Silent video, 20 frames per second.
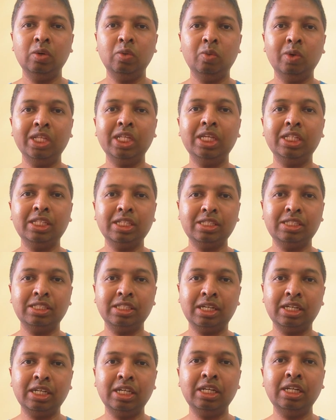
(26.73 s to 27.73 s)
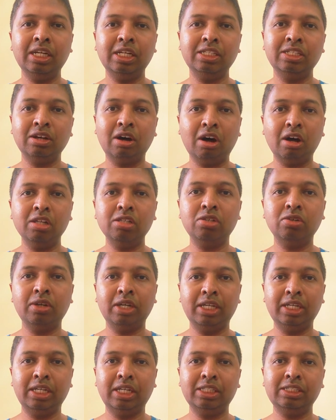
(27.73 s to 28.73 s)
whether this journal is also
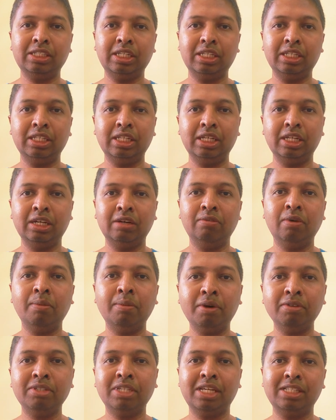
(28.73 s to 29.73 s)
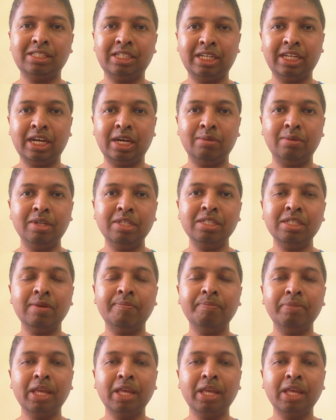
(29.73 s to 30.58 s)
indexed in the Web of Science database,